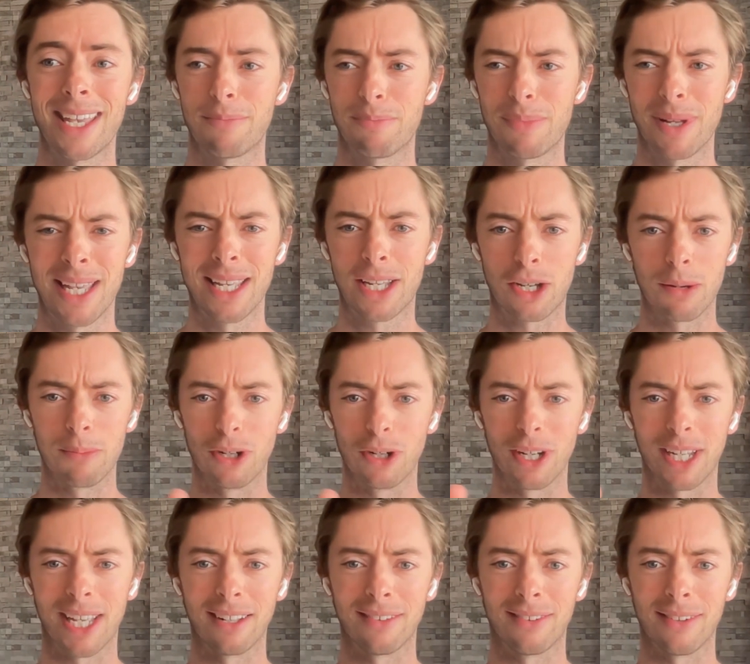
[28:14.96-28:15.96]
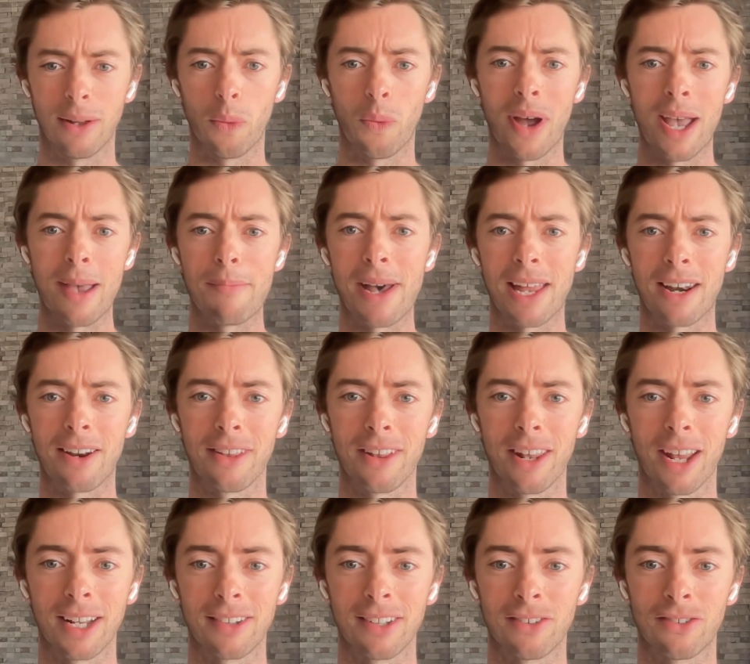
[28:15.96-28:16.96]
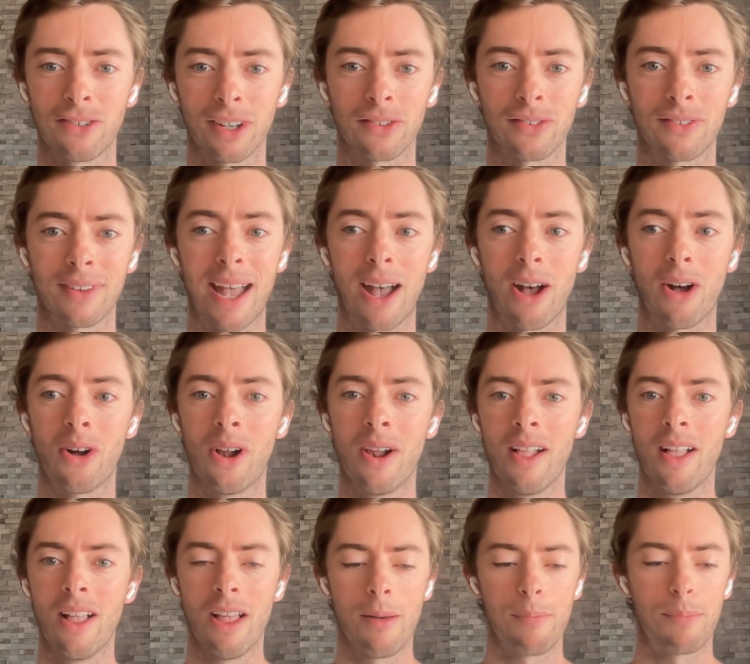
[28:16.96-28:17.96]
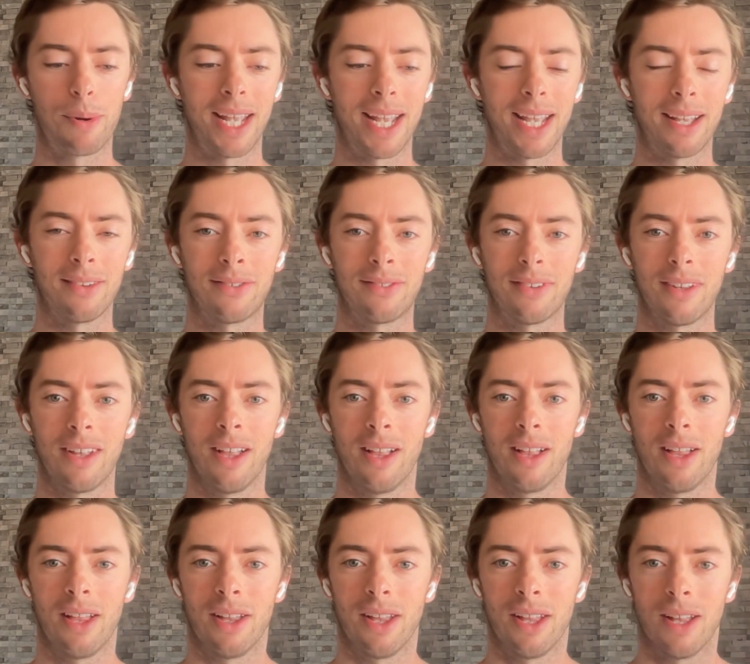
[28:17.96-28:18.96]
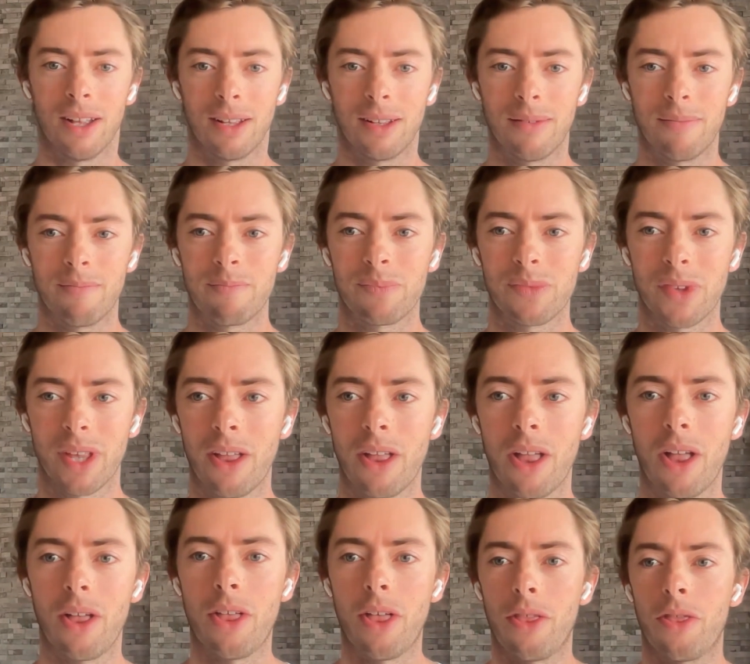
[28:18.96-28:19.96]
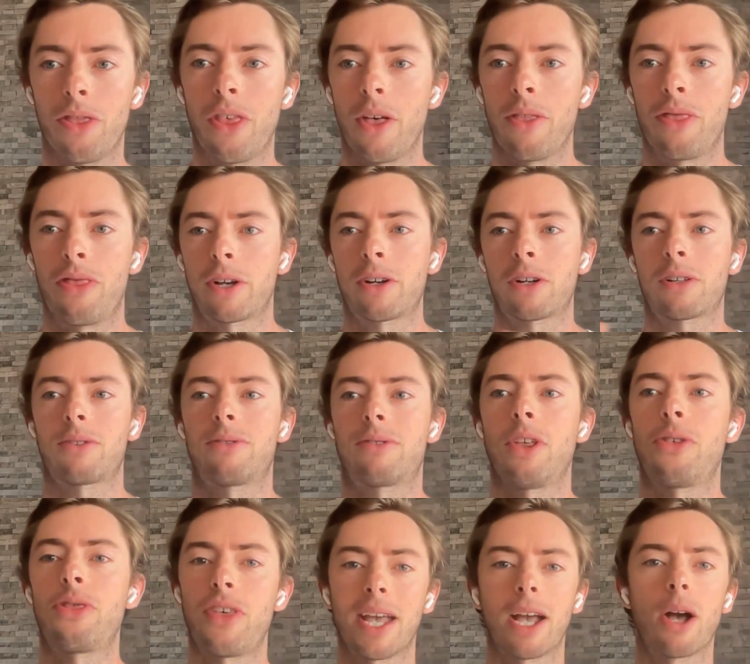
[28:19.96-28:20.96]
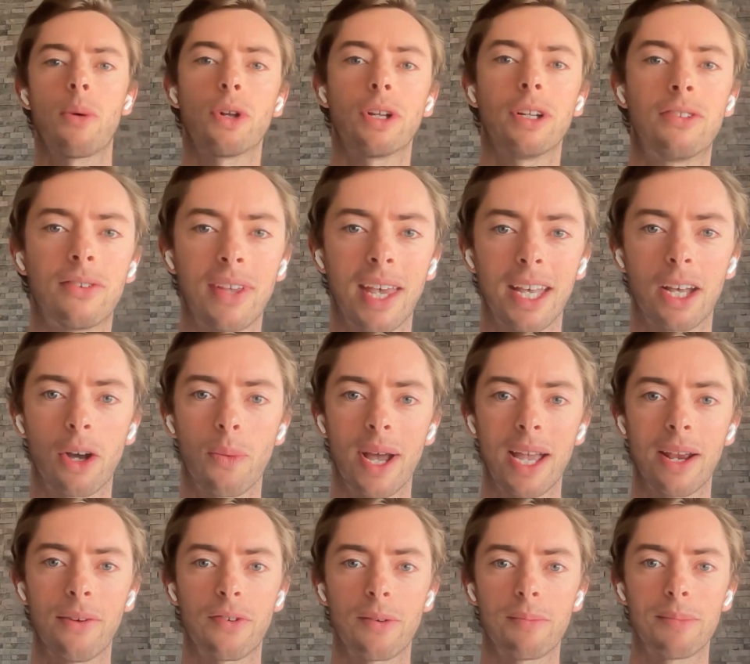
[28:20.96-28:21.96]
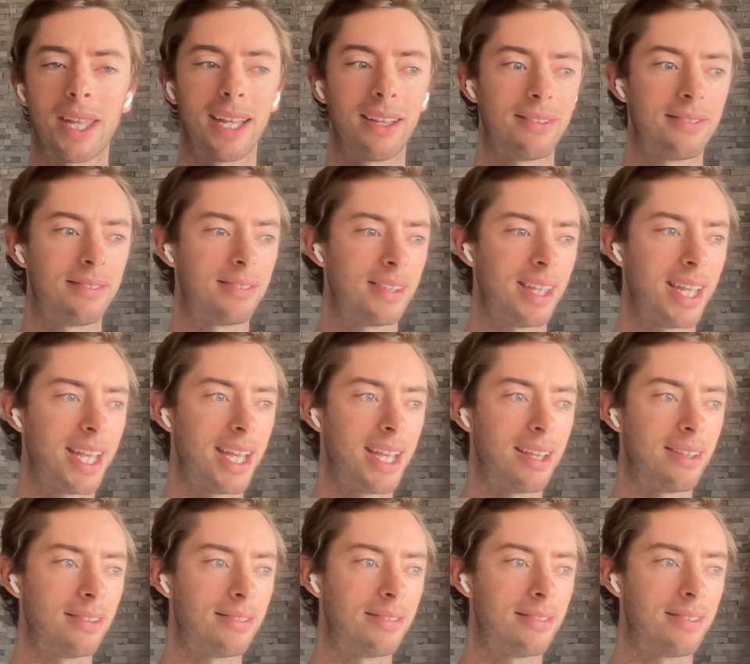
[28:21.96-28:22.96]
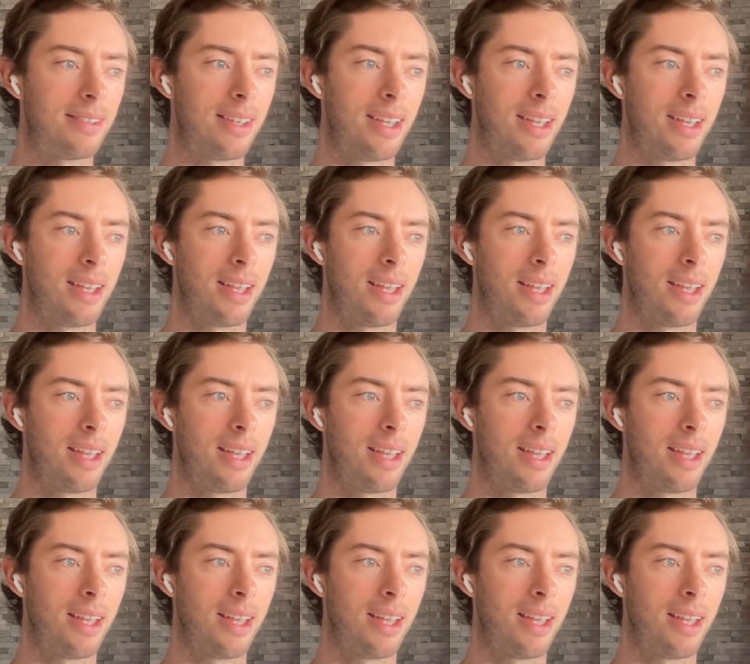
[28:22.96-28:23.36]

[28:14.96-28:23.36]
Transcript: he he communicated it way better than I did just now. But it is um, the the thing I want you to take away from this is